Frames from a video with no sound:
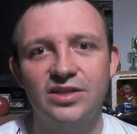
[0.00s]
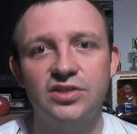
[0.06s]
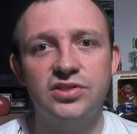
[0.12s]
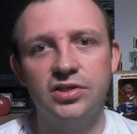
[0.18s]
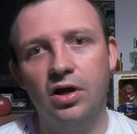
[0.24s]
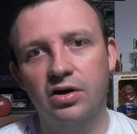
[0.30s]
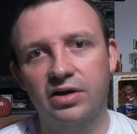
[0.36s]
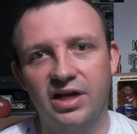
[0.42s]

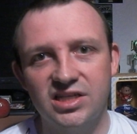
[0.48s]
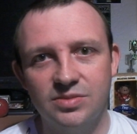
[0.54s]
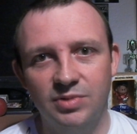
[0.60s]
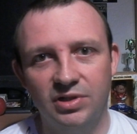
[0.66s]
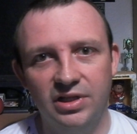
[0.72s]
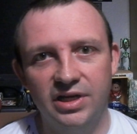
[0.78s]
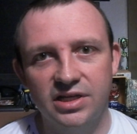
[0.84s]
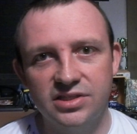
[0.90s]
sarcasm
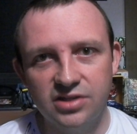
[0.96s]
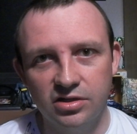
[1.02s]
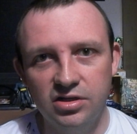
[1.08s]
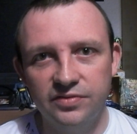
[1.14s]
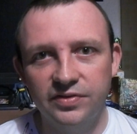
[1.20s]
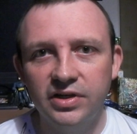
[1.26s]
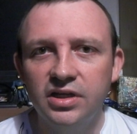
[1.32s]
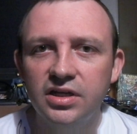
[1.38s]
alert
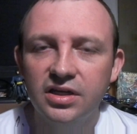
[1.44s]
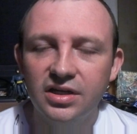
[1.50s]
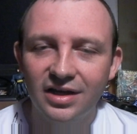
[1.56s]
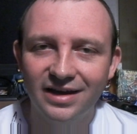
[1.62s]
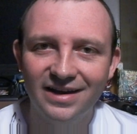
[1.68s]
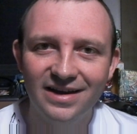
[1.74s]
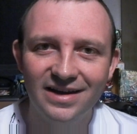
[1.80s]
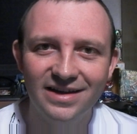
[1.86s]
over.
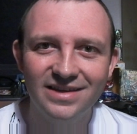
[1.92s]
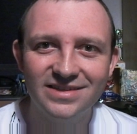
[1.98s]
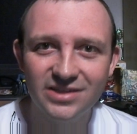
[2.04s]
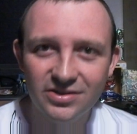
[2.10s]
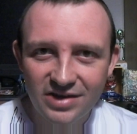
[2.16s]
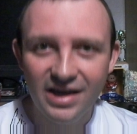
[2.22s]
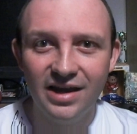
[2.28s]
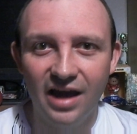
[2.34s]
Uh,
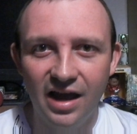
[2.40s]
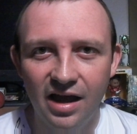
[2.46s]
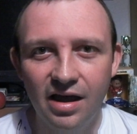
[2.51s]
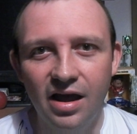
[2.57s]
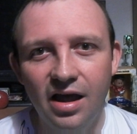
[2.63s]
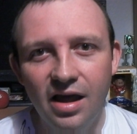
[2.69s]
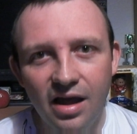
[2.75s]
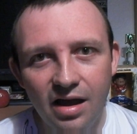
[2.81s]
so yeah,
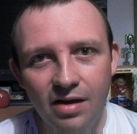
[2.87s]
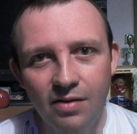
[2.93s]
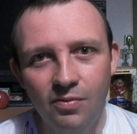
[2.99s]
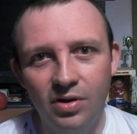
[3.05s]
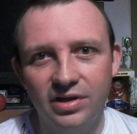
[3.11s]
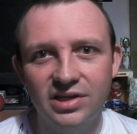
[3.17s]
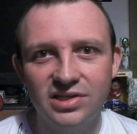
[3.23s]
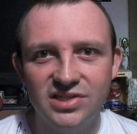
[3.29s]

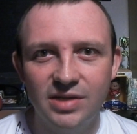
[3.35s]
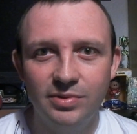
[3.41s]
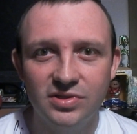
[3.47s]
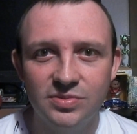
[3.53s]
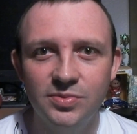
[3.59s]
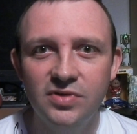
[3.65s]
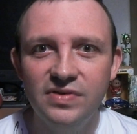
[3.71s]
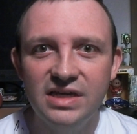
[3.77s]
what can I say about
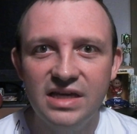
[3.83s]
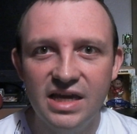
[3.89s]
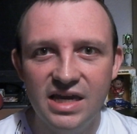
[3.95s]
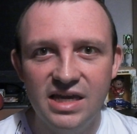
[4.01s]
this movie?